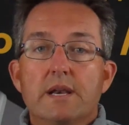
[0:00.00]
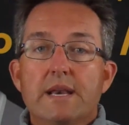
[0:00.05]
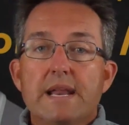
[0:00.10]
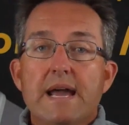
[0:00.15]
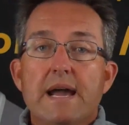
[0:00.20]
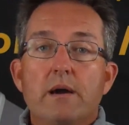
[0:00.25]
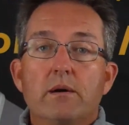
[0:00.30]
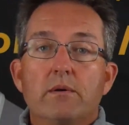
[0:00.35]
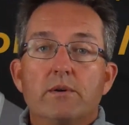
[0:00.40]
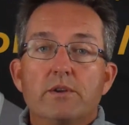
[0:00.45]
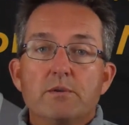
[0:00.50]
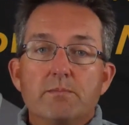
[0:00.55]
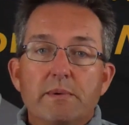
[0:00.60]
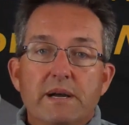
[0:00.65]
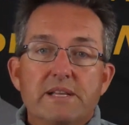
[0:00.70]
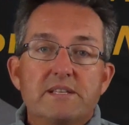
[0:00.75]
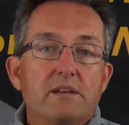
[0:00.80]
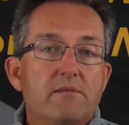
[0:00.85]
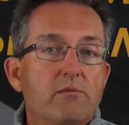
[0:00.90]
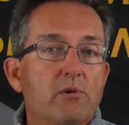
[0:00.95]
Now, you
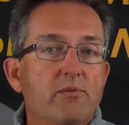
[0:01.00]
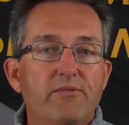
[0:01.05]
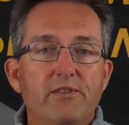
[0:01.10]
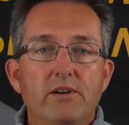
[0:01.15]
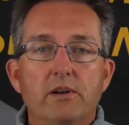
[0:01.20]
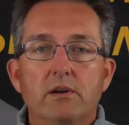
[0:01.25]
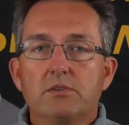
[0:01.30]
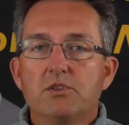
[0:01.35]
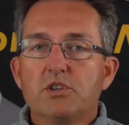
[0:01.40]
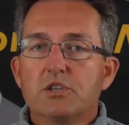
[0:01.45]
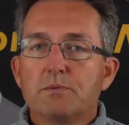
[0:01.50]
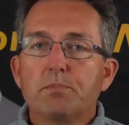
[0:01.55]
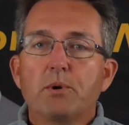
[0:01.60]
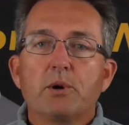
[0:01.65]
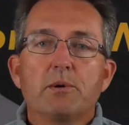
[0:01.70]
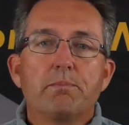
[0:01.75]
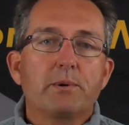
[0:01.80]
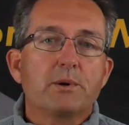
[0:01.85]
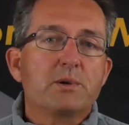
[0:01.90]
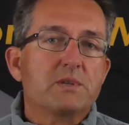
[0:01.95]
might say, well, Phil, just put
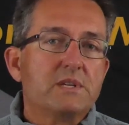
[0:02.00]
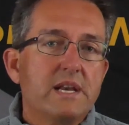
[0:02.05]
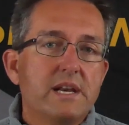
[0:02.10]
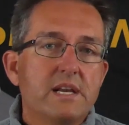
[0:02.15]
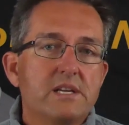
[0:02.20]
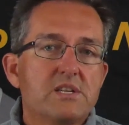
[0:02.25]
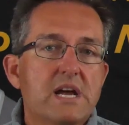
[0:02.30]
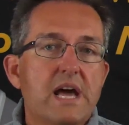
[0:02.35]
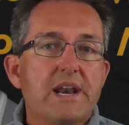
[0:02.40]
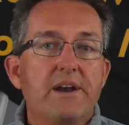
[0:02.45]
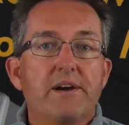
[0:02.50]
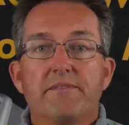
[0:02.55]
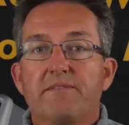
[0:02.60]
a percentage on it.